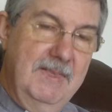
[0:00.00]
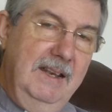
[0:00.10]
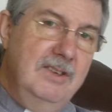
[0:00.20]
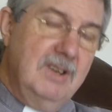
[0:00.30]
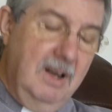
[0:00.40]

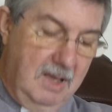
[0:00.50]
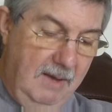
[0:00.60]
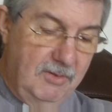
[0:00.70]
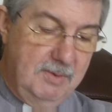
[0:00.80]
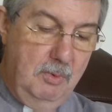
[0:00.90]
That is an
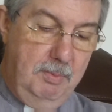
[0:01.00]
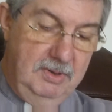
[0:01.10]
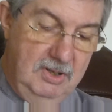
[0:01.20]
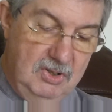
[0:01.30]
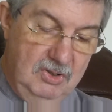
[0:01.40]
uncomfortable
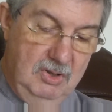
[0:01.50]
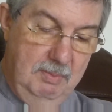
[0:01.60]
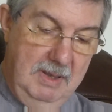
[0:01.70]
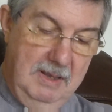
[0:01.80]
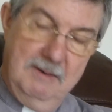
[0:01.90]
position to
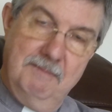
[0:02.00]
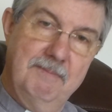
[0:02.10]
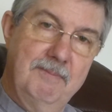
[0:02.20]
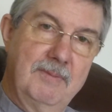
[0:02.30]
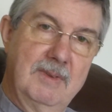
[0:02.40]
be in.
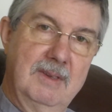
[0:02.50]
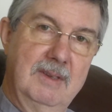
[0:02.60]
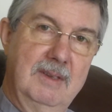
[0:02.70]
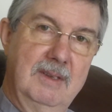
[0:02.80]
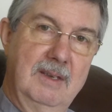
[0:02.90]

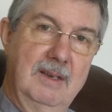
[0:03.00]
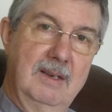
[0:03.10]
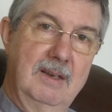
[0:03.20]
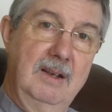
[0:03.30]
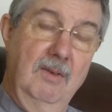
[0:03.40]

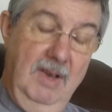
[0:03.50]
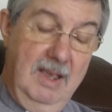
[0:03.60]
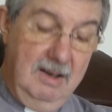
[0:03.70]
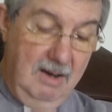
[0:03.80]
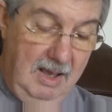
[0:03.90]
And I
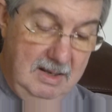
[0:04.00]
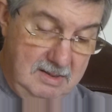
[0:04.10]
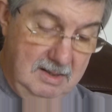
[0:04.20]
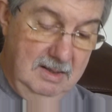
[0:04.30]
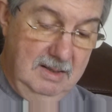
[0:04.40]

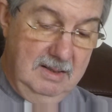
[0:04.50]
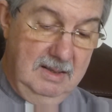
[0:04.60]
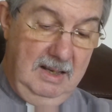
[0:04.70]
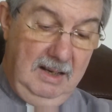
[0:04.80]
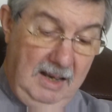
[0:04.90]
recognise
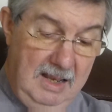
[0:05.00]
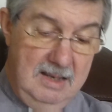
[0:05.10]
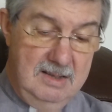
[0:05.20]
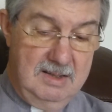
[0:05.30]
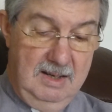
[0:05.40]
that it
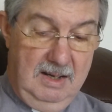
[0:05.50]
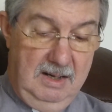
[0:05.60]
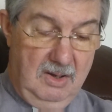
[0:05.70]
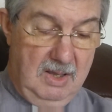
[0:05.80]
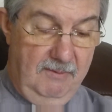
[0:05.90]
is
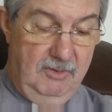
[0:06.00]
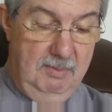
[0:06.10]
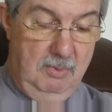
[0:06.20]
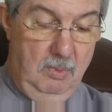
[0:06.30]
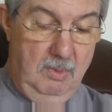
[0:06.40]
an
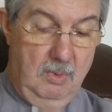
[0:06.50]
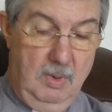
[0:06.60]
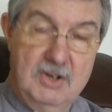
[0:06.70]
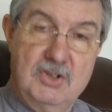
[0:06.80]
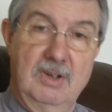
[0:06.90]
uncomfortable
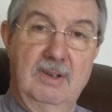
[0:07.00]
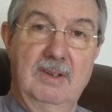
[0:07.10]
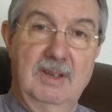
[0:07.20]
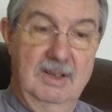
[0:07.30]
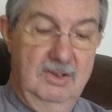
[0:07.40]

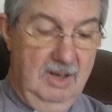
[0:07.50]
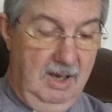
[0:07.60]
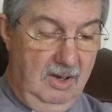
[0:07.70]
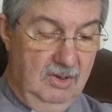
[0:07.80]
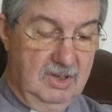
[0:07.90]
question to
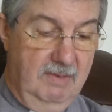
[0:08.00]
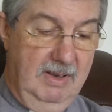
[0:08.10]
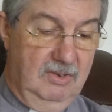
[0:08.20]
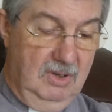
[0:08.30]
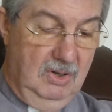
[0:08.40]
ask of
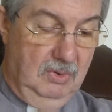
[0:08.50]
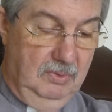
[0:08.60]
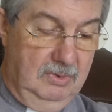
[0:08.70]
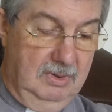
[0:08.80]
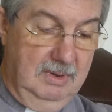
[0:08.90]

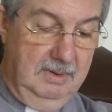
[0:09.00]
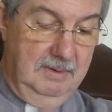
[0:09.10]
ourselves.